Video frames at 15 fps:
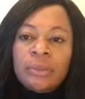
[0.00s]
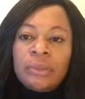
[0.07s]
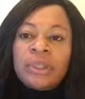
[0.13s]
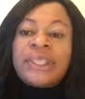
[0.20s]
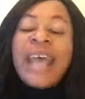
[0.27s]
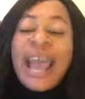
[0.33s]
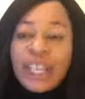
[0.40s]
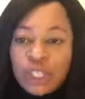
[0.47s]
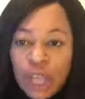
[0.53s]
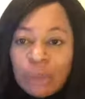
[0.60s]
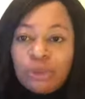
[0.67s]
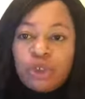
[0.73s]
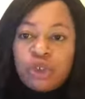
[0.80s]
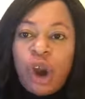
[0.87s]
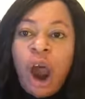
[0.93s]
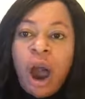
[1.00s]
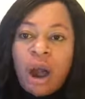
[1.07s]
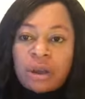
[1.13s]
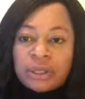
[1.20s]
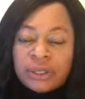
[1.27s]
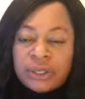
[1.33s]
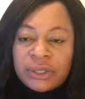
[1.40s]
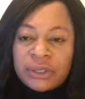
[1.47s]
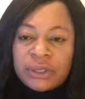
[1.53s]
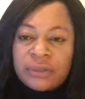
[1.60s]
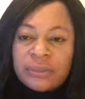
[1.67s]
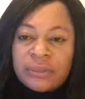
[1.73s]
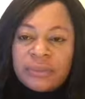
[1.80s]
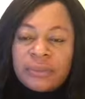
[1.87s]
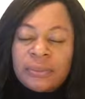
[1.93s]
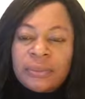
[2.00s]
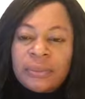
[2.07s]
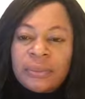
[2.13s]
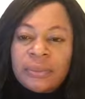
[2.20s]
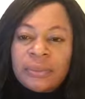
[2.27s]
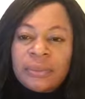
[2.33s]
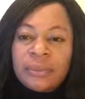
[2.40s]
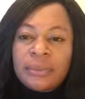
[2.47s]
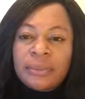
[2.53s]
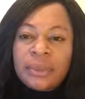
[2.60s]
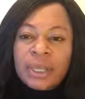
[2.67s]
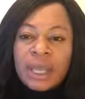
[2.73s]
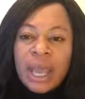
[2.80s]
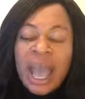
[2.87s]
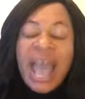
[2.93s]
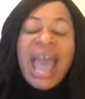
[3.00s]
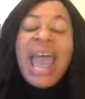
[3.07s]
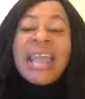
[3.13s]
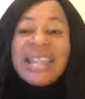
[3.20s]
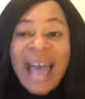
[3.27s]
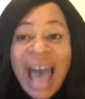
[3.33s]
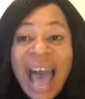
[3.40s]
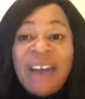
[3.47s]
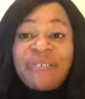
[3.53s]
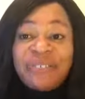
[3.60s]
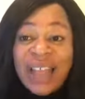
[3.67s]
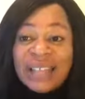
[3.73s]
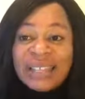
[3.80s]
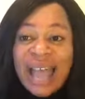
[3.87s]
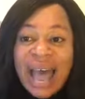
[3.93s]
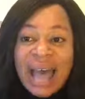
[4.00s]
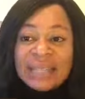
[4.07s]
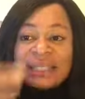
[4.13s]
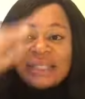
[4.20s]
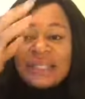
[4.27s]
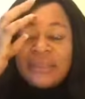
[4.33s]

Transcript: take some drugs, and after that,